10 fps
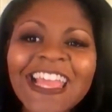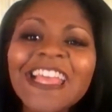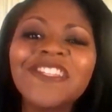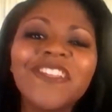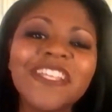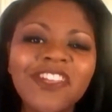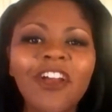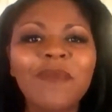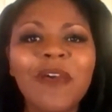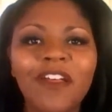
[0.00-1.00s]
So let's
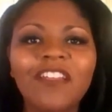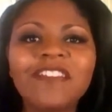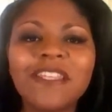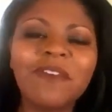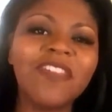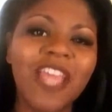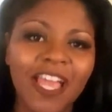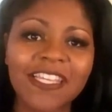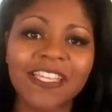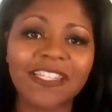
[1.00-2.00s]
talk about some of the
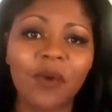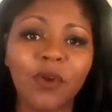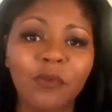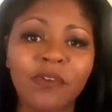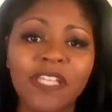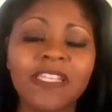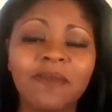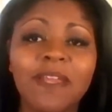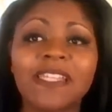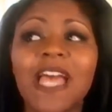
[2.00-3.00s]
ideas that were presented
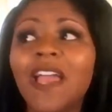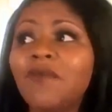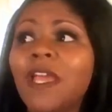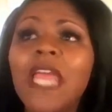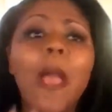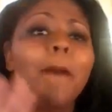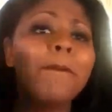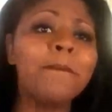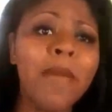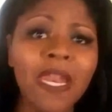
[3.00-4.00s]
because I read
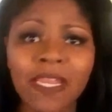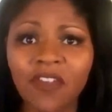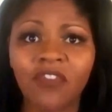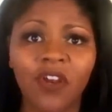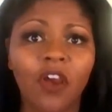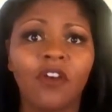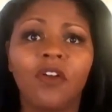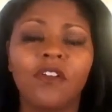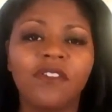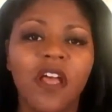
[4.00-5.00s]
many different
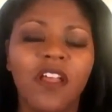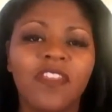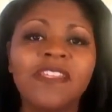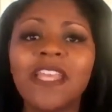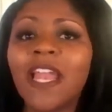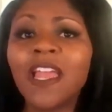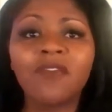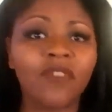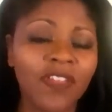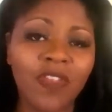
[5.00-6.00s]
articles on this and I
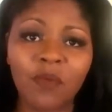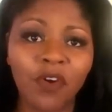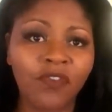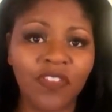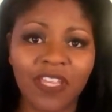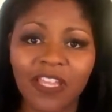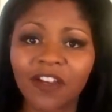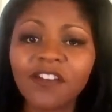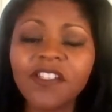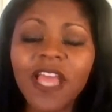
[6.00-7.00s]
have read them over the
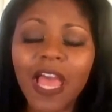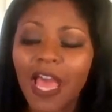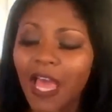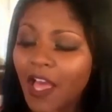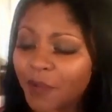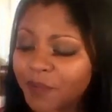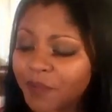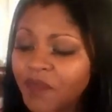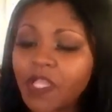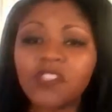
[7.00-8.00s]
years. Um,
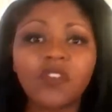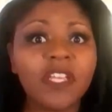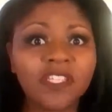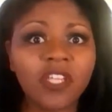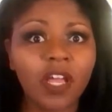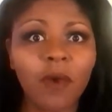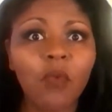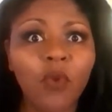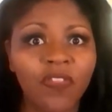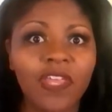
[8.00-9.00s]
so let's talk
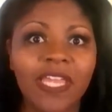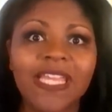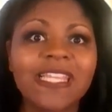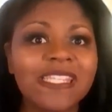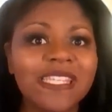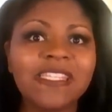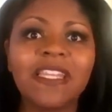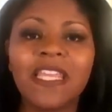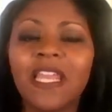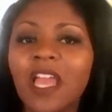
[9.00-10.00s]
about one thing.
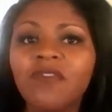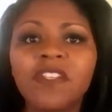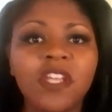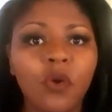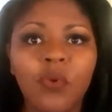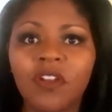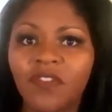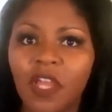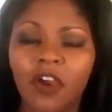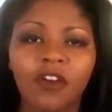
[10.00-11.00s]
Consistently in every single one of
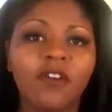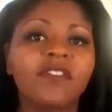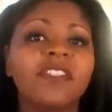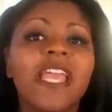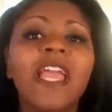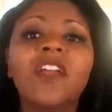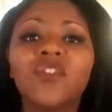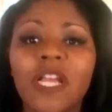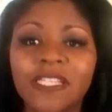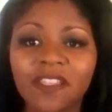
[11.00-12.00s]
the articles, they
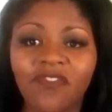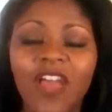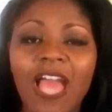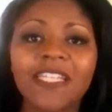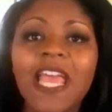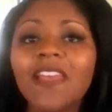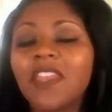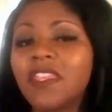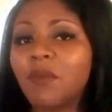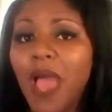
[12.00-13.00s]
address the fact
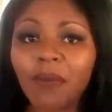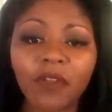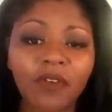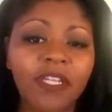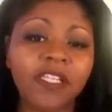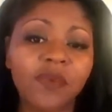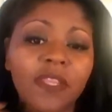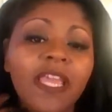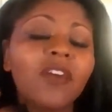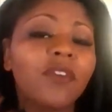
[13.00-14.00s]
that the Babylonians,
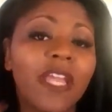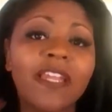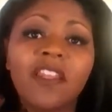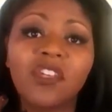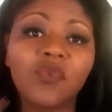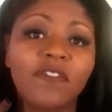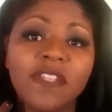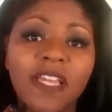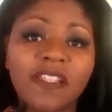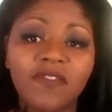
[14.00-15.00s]
when they created the 12
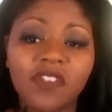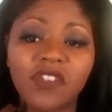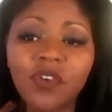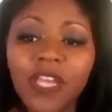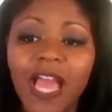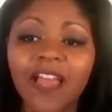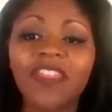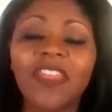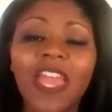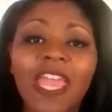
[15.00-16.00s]
signs of the zodiac,
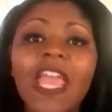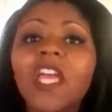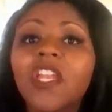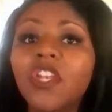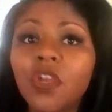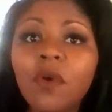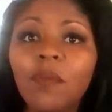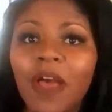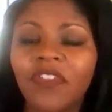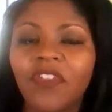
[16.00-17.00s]
they knew
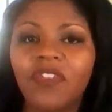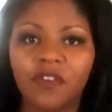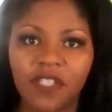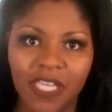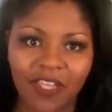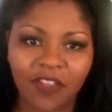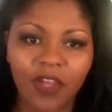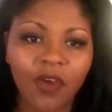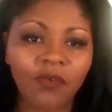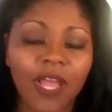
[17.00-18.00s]
about the 13th,
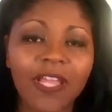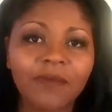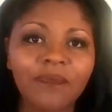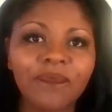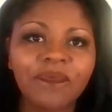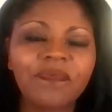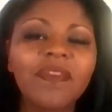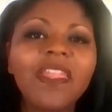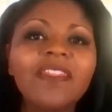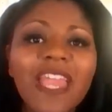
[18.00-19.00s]
right?
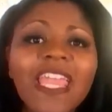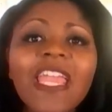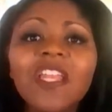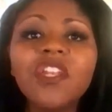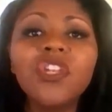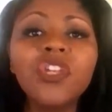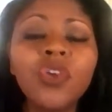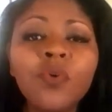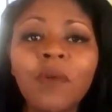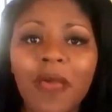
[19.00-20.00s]
They
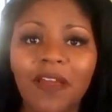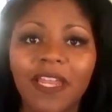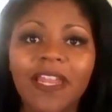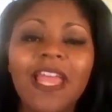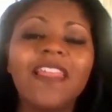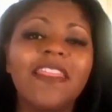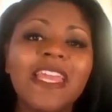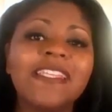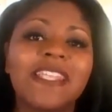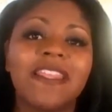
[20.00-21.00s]
knew about it.
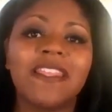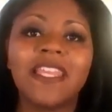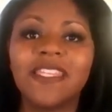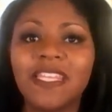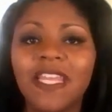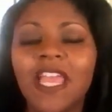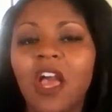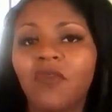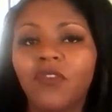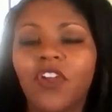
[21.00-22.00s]
They say that they didn't
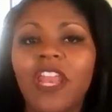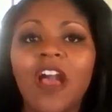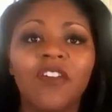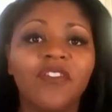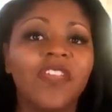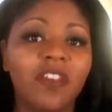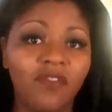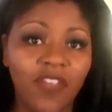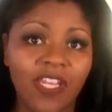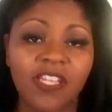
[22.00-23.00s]
account for it out of
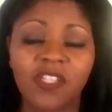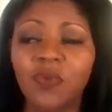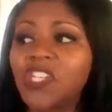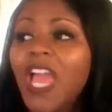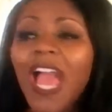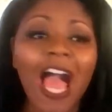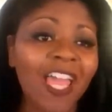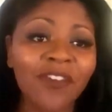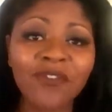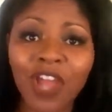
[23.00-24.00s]
convenience, which
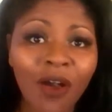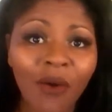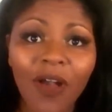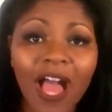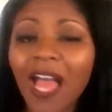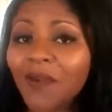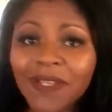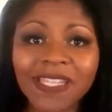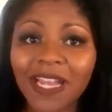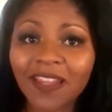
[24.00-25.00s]
I don't know. I
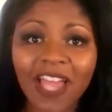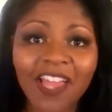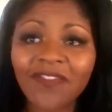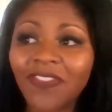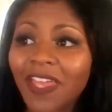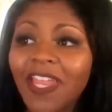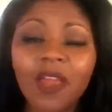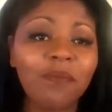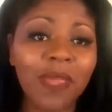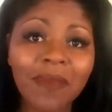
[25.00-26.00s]
wasn't alive then.
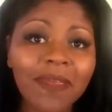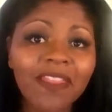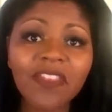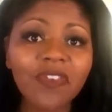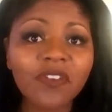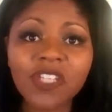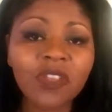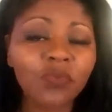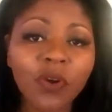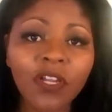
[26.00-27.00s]
Maybe the
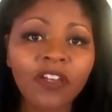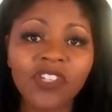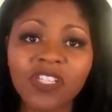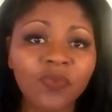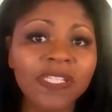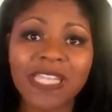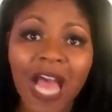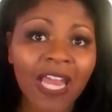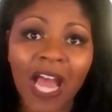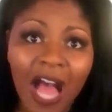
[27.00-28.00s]
13th warrior just was
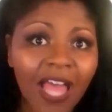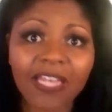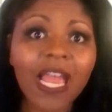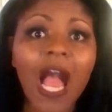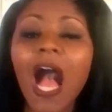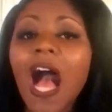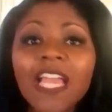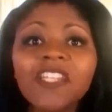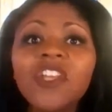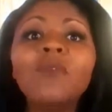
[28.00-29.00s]
not hot.
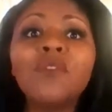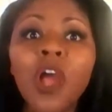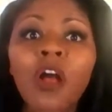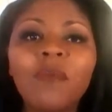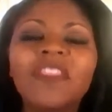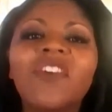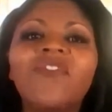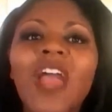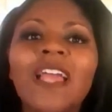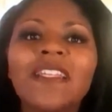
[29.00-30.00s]
I don't know, but the
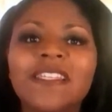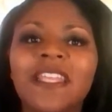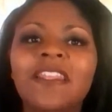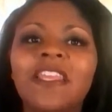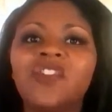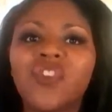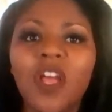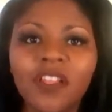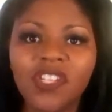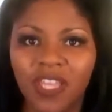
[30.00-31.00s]
fact is in the
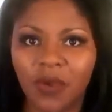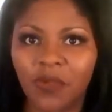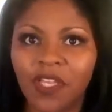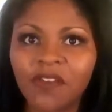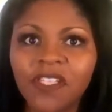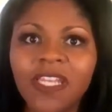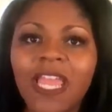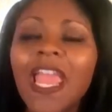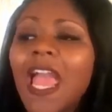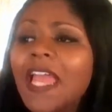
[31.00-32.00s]
astrology that we use
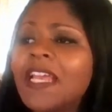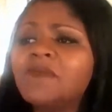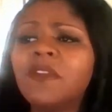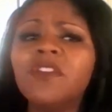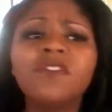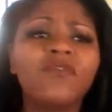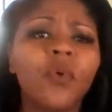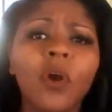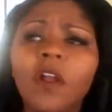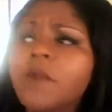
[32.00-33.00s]
today and has been used
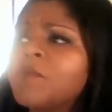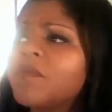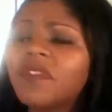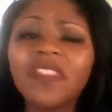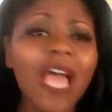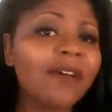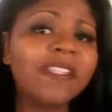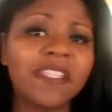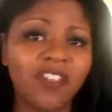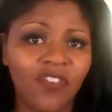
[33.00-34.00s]
for
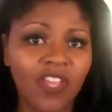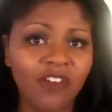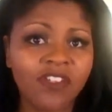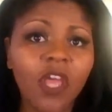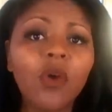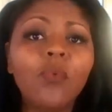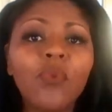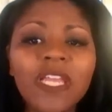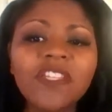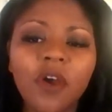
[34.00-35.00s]
thousands of years,
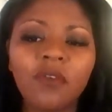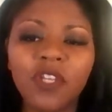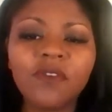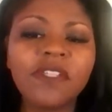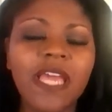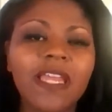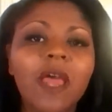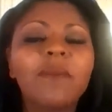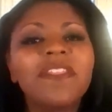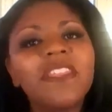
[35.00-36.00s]
we don't use it.
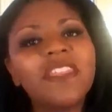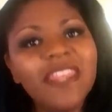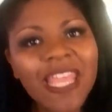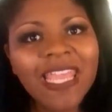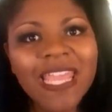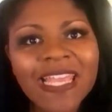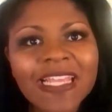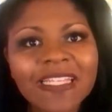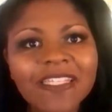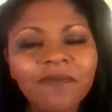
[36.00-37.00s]
But the thing
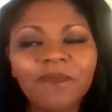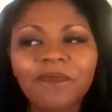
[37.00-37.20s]
is,